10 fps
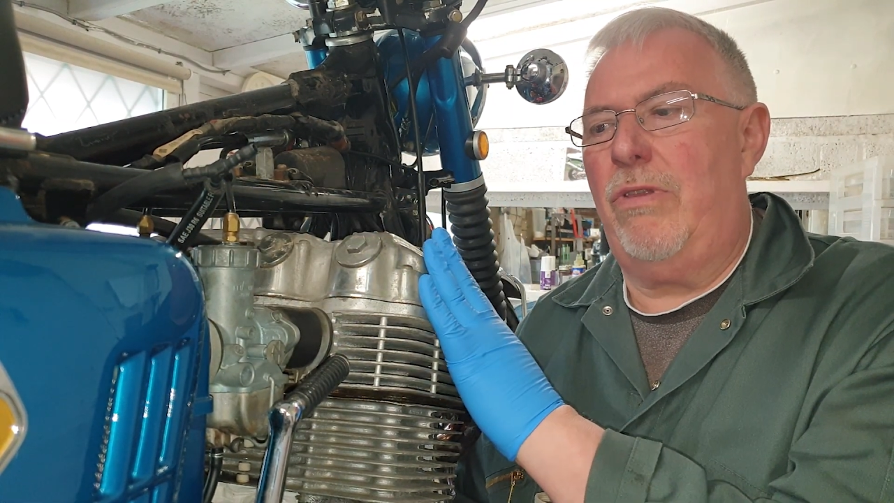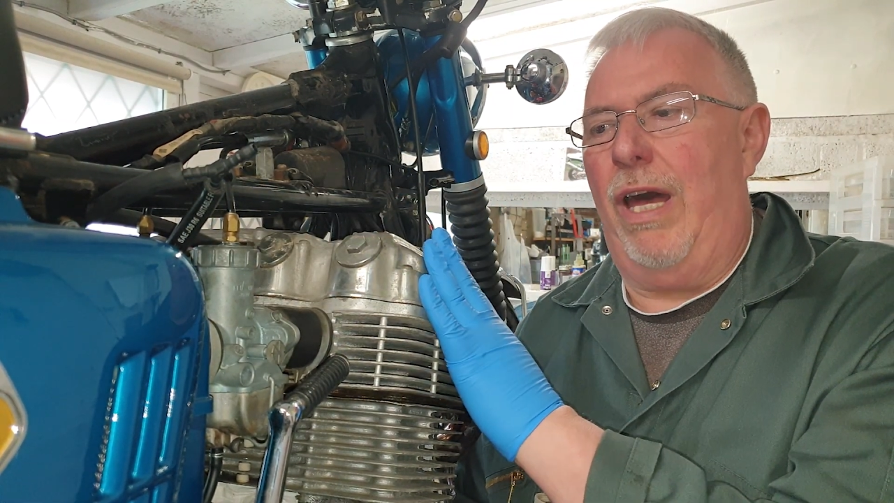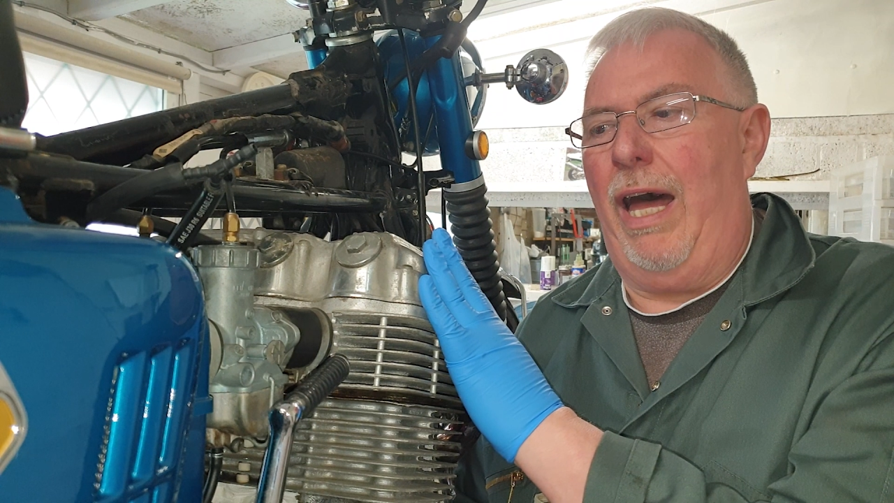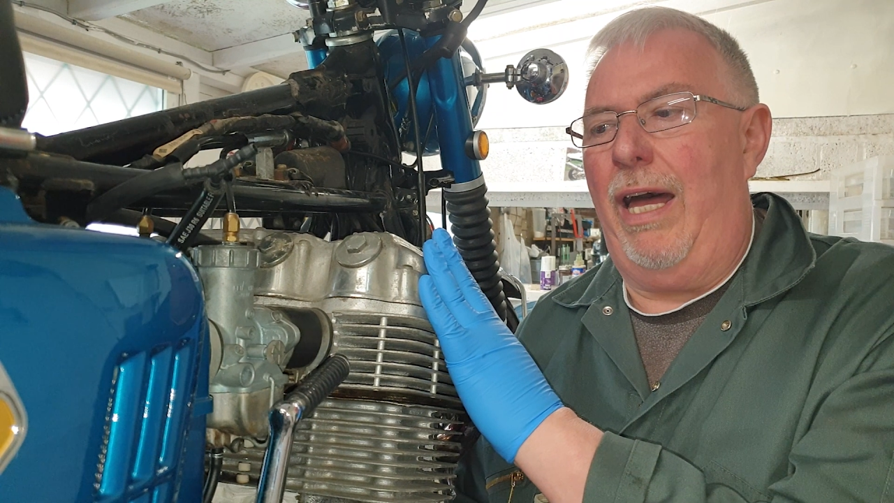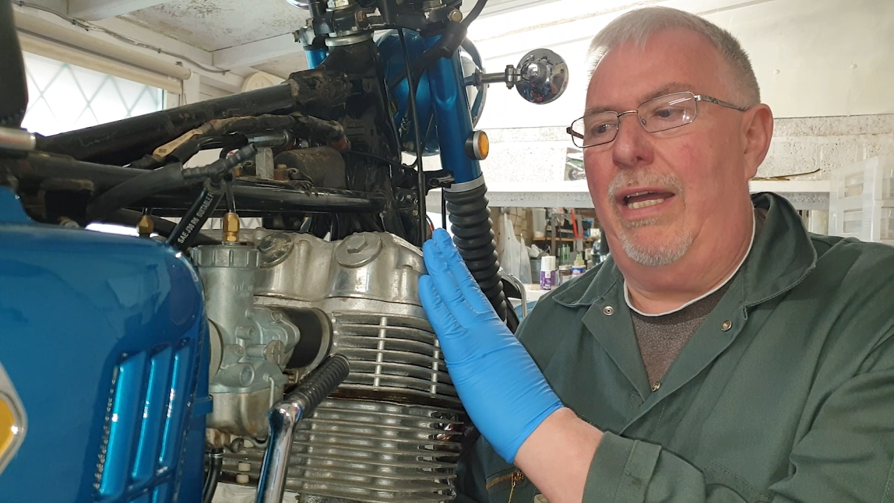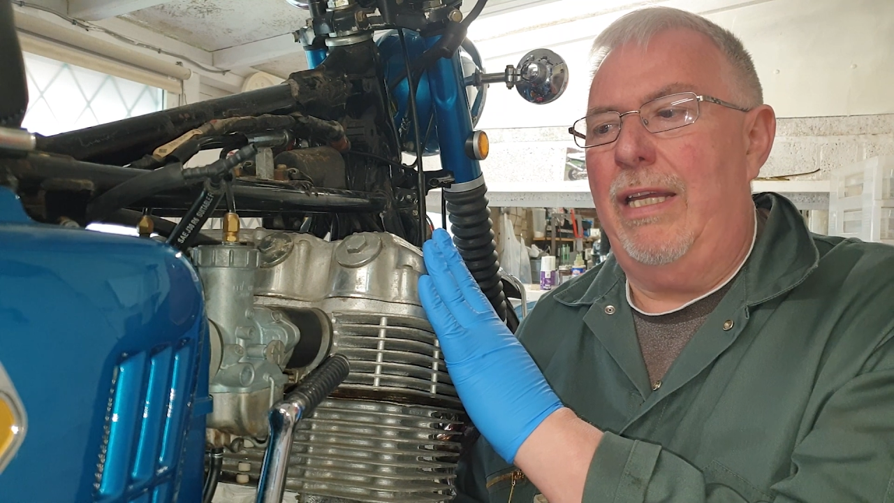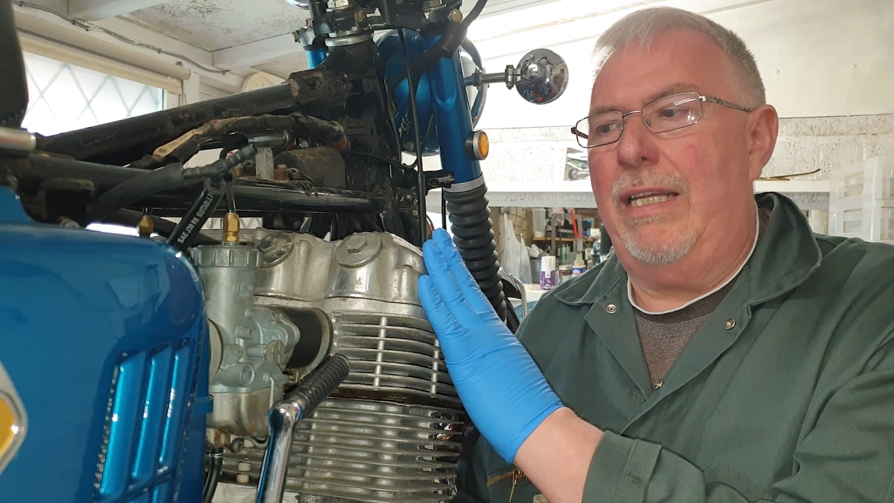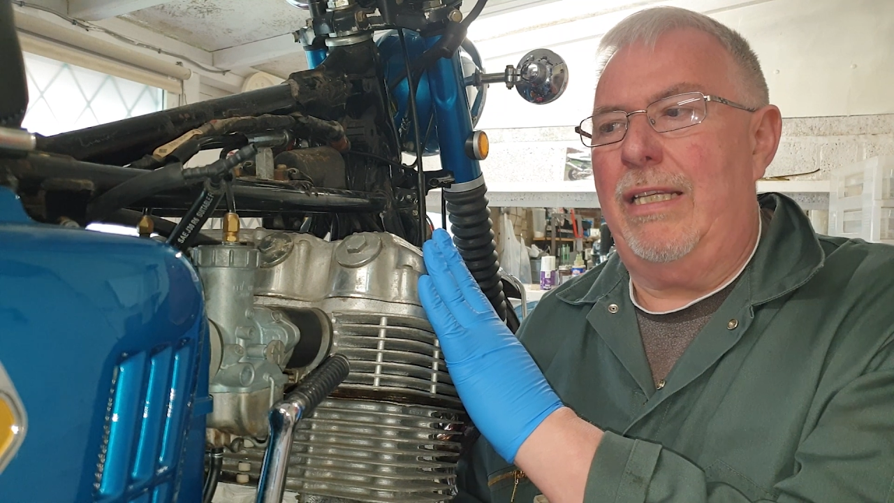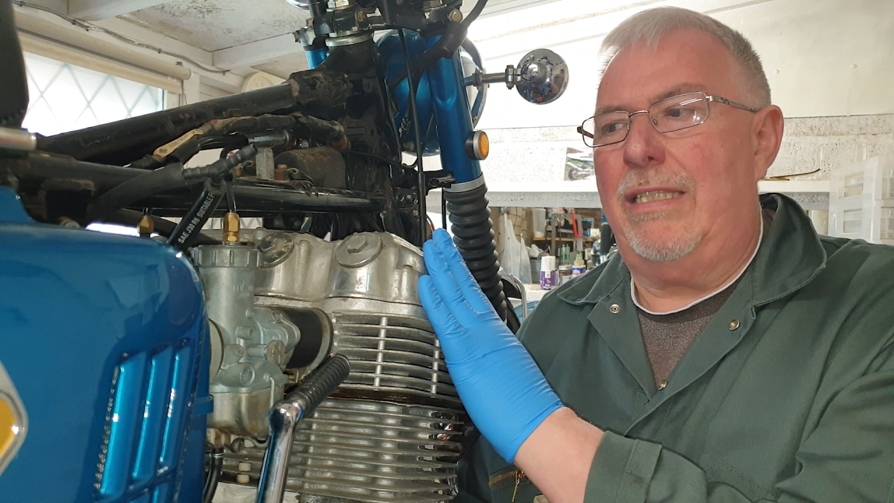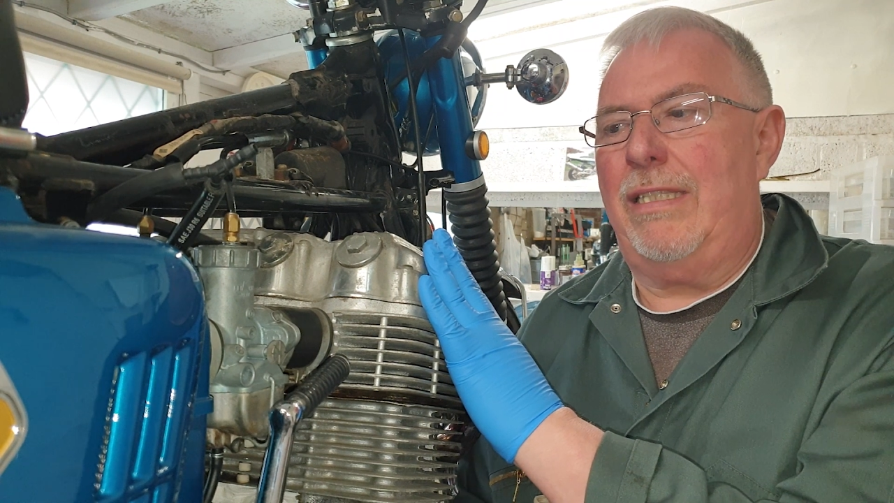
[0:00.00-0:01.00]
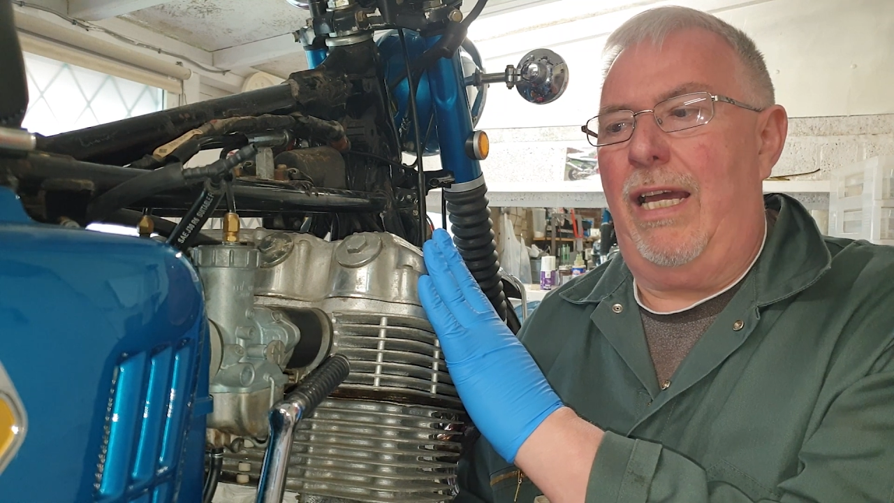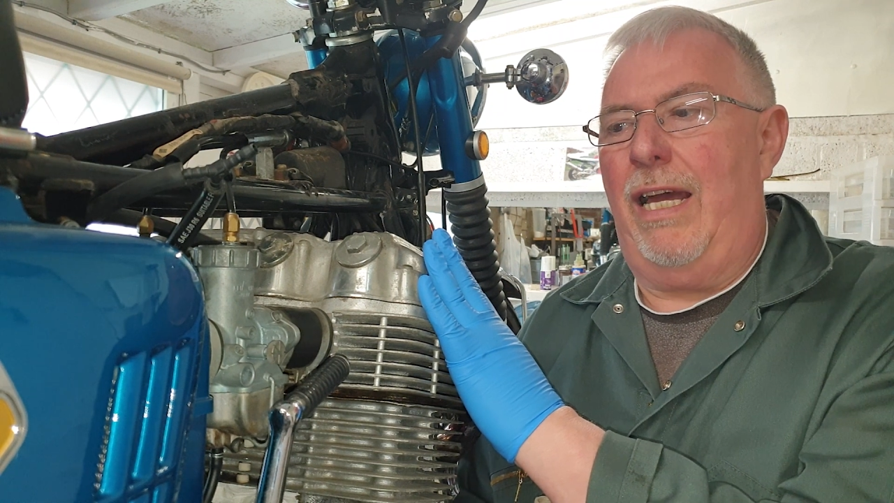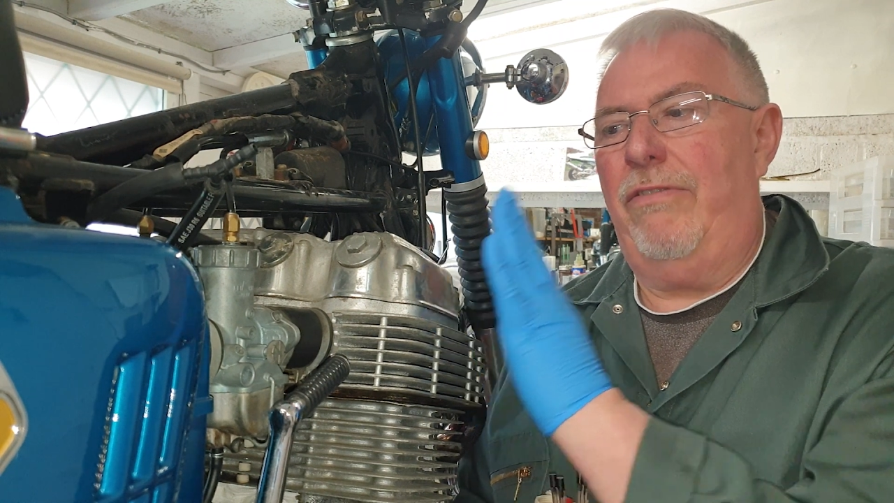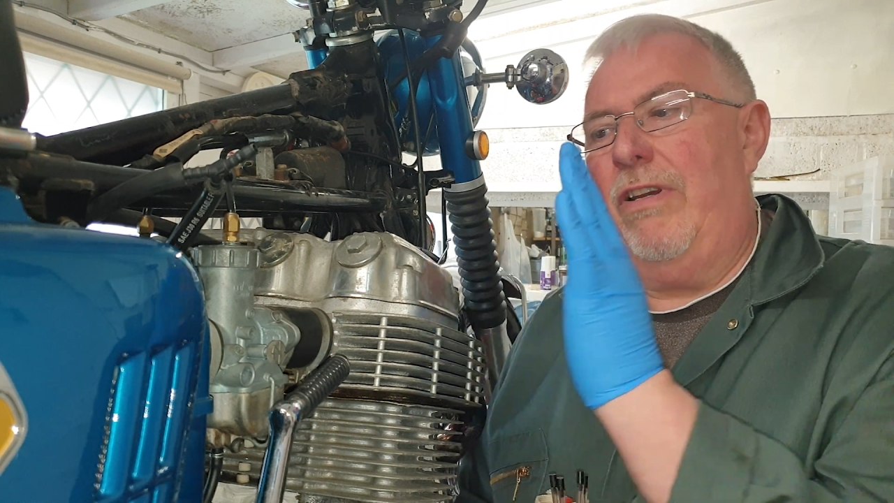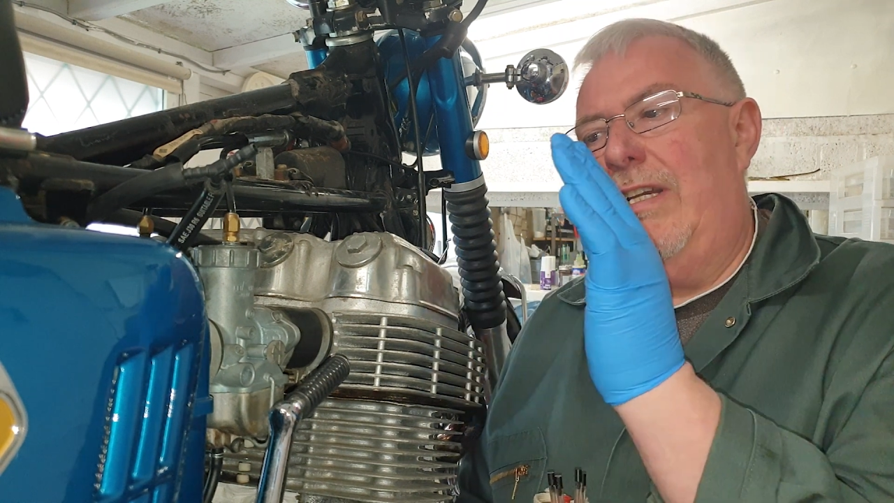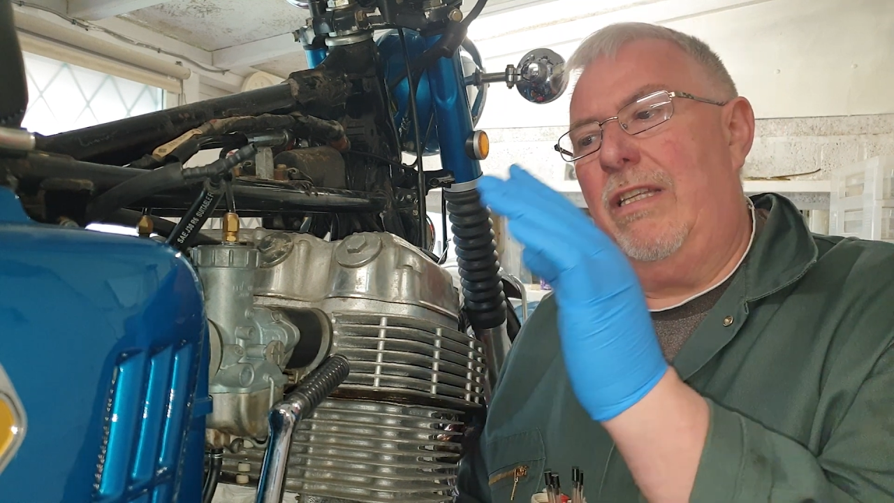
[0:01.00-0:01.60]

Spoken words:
that is to have